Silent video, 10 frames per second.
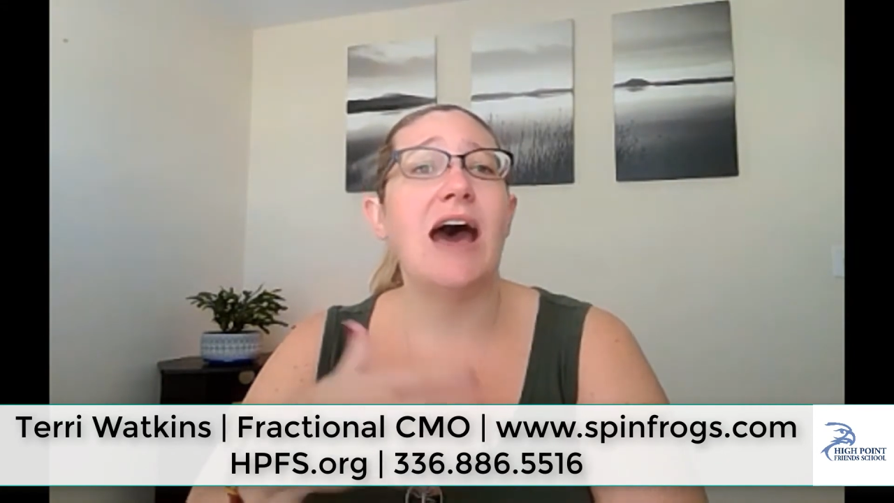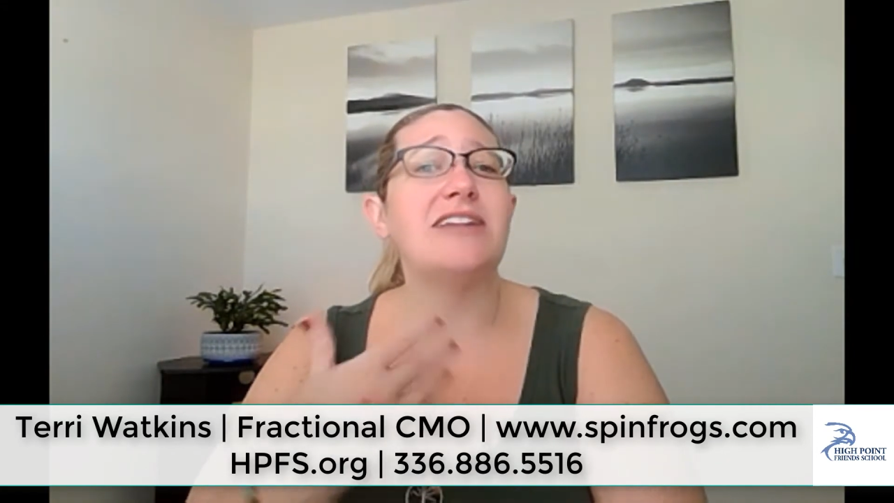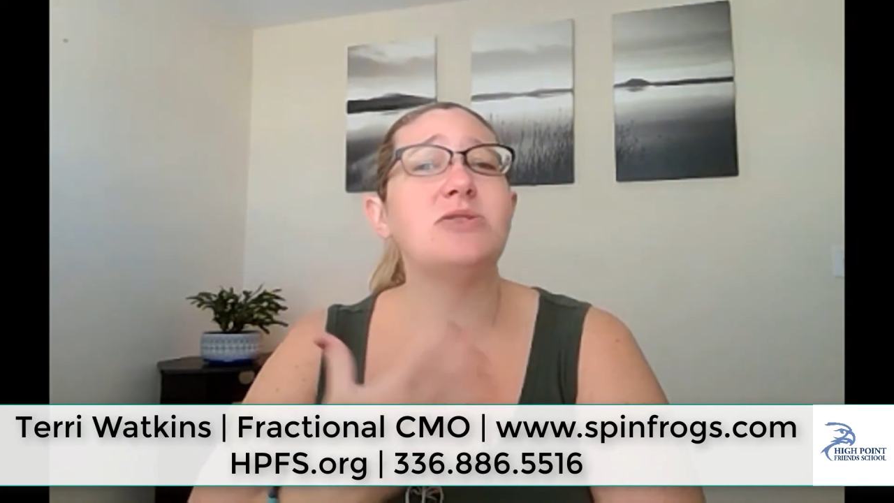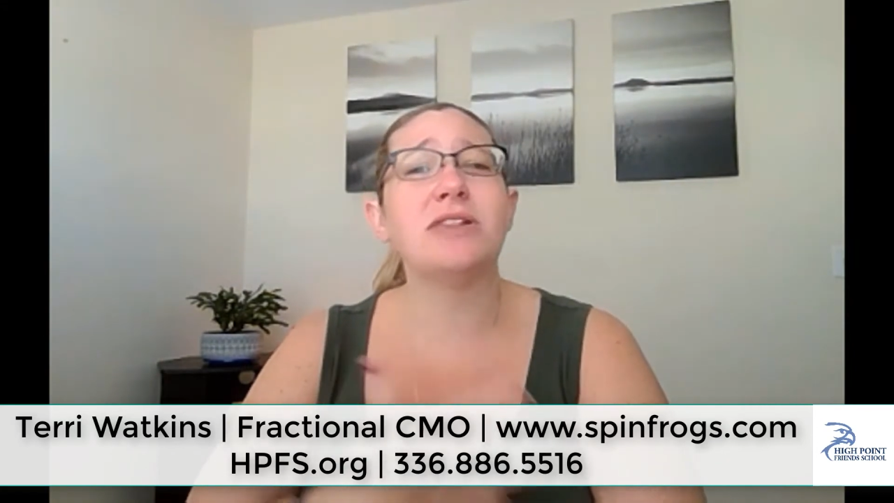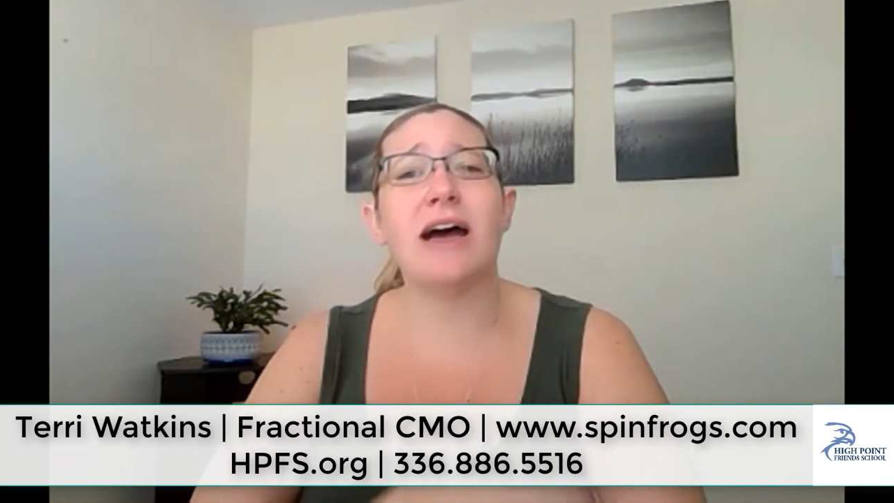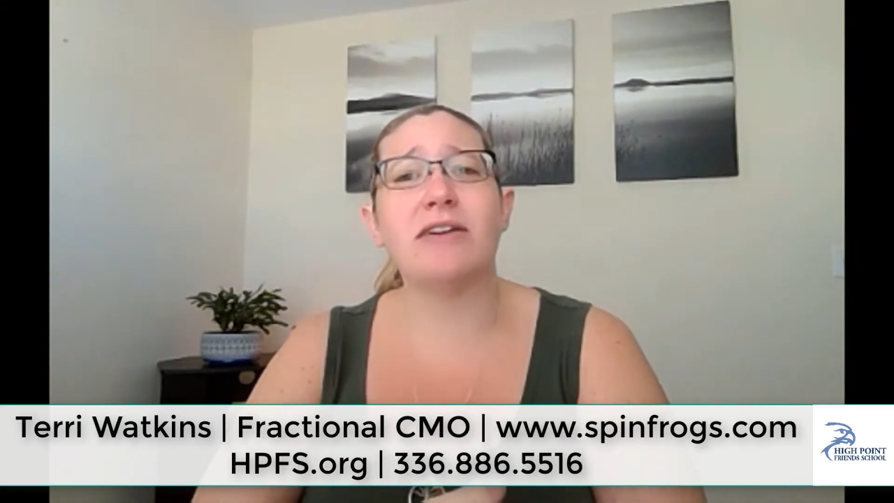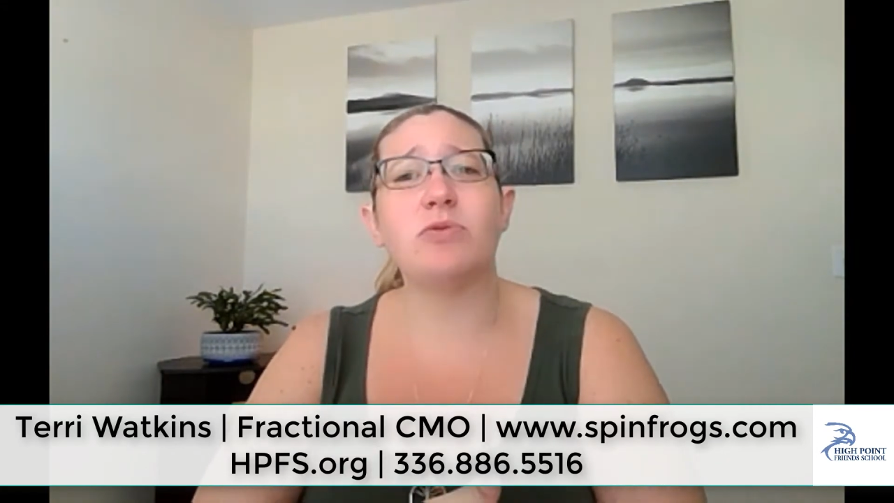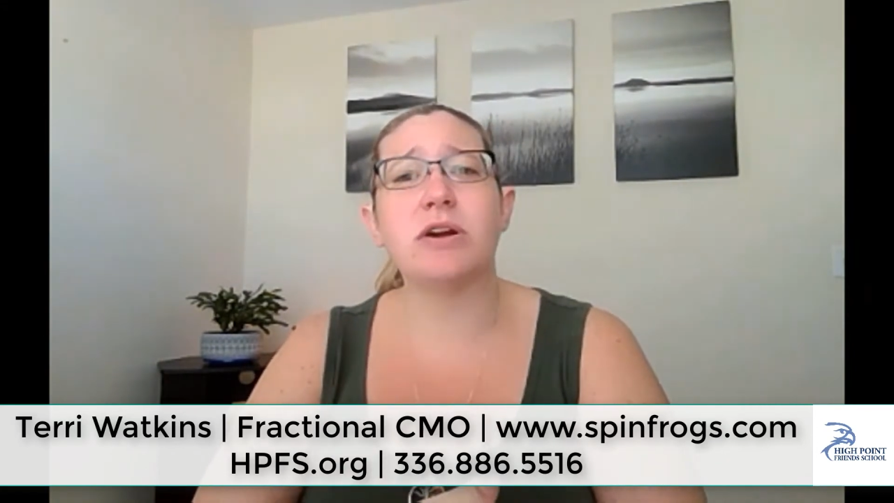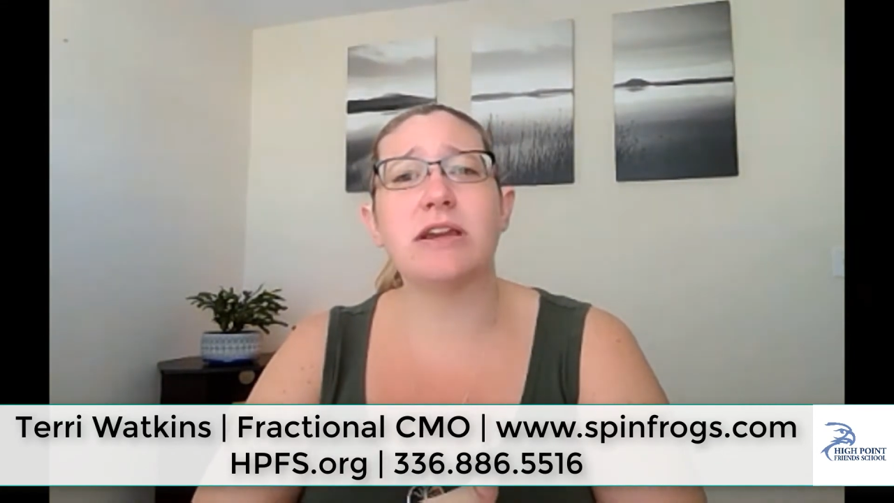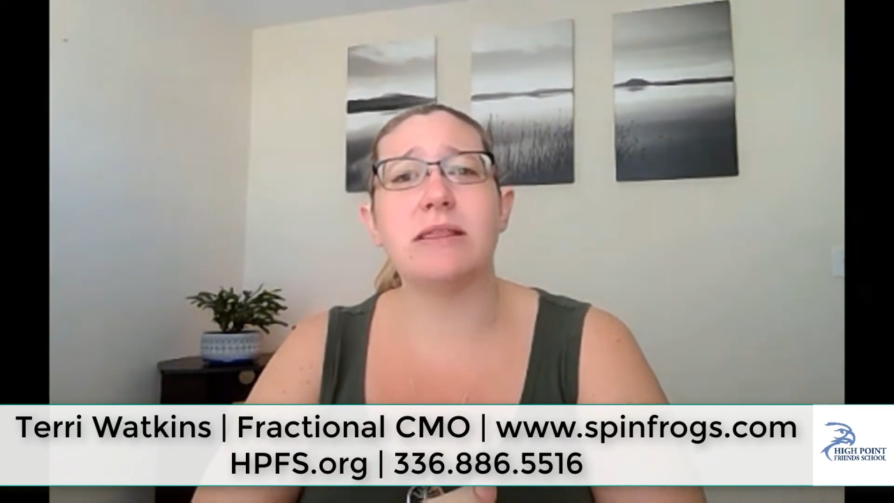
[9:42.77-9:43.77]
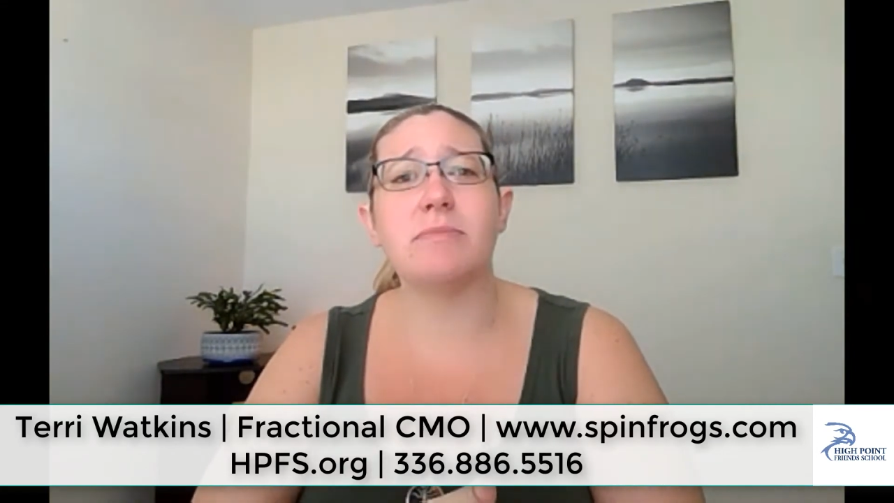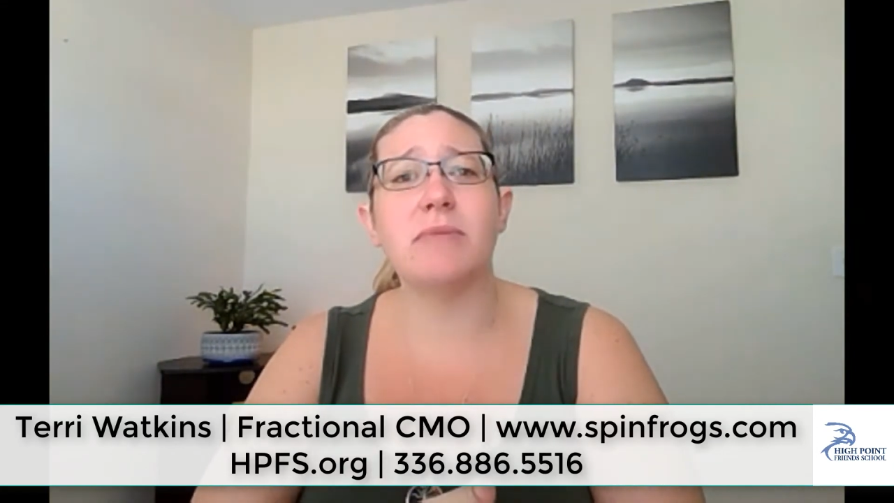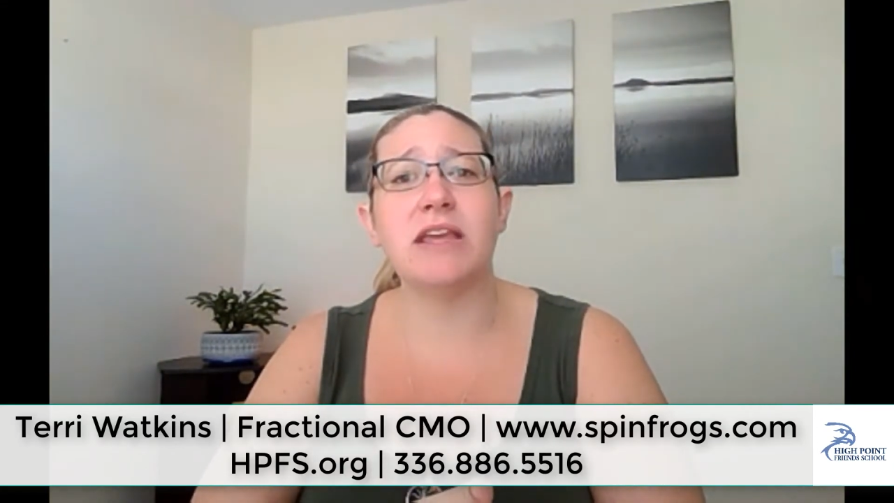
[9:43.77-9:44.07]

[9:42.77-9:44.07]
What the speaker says: I do a lot of work in the